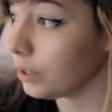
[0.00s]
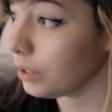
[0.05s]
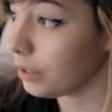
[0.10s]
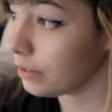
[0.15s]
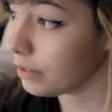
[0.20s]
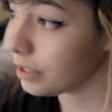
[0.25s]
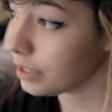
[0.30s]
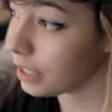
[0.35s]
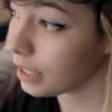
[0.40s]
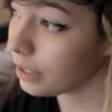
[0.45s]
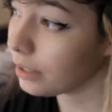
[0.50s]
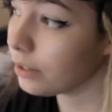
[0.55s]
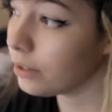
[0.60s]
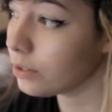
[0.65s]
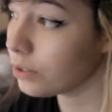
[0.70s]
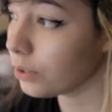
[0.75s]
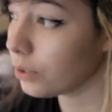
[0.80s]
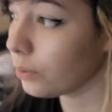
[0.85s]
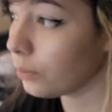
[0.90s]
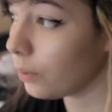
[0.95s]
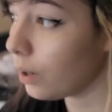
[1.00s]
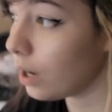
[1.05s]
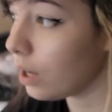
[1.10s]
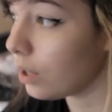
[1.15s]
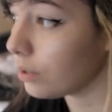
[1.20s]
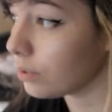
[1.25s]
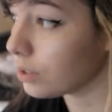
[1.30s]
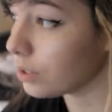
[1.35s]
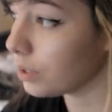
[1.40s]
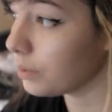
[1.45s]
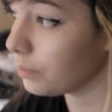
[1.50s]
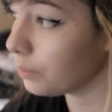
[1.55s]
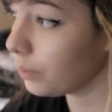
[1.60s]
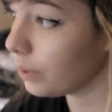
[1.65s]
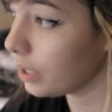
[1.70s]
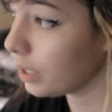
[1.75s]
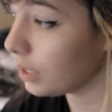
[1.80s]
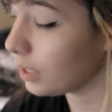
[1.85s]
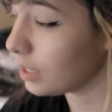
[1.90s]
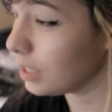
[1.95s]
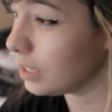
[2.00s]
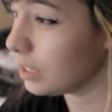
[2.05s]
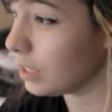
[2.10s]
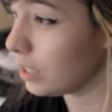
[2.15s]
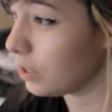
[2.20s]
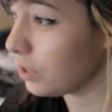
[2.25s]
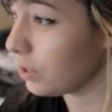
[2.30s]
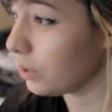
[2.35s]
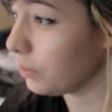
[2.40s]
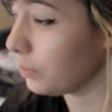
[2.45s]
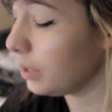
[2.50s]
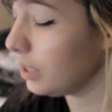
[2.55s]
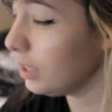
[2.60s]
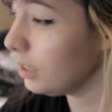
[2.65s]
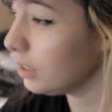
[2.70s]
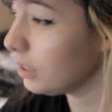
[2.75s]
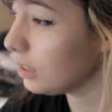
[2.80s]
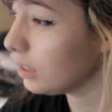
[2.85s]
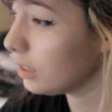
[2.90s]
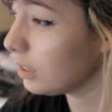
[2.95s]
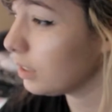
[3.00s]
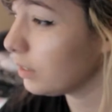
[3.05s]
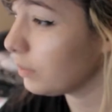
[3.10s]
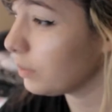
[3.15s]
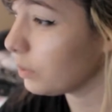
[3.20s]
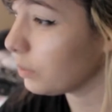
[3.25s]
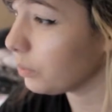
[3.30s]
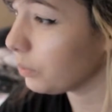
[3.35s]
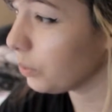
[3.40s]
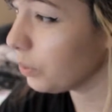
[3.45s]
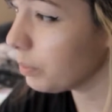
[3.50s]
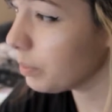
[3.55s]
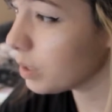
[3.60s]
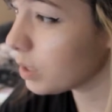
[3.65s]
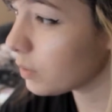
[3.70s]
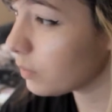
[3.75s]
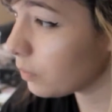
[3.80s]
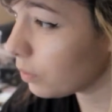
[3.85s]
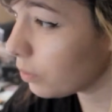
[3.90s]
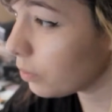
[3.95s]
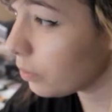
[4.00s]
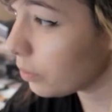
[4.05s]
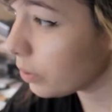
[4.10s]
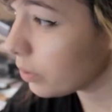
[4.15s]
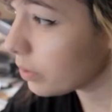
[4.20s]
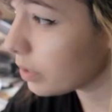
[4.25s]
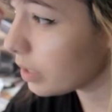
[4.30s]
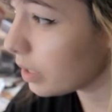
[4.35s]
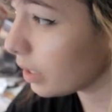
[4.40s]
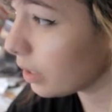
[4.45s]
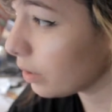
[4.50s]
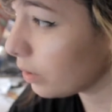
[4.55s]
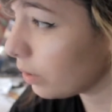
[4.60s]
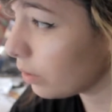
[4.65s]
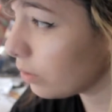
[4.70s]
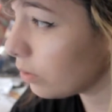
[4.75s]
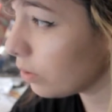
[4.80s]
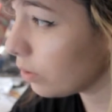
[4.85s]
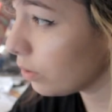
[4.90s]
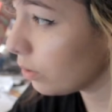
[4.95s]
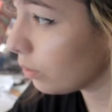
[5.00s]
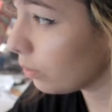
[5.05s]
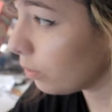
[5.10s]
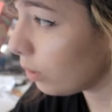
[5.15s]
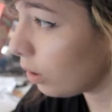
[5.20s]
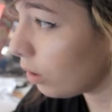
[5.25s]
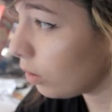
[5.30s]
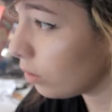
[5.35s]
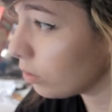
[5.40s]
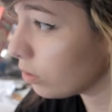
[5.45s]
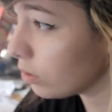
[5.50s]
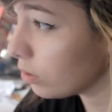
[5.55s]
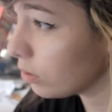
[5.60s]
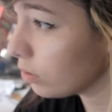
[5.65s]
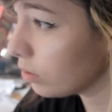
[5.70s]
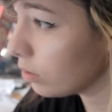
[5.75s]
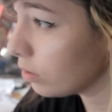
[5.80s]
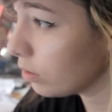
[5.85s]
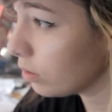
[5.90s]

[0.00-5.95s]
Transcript: you stay closer to walls, avoiding the center. What? The room is full, you stay closer to walls.